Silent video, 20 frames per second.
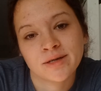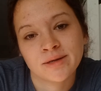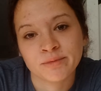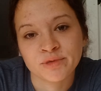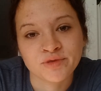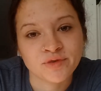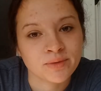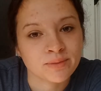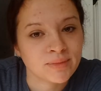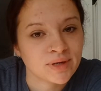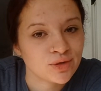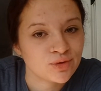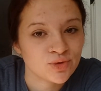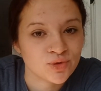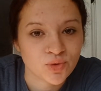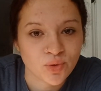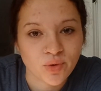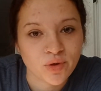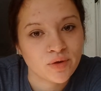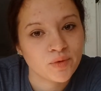comes from my
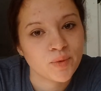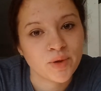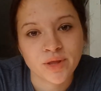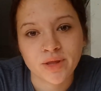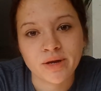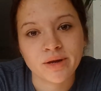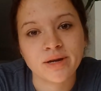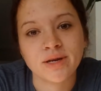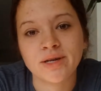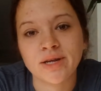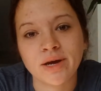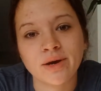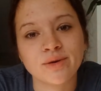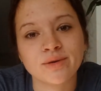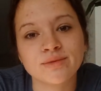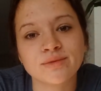soul, without a doubt.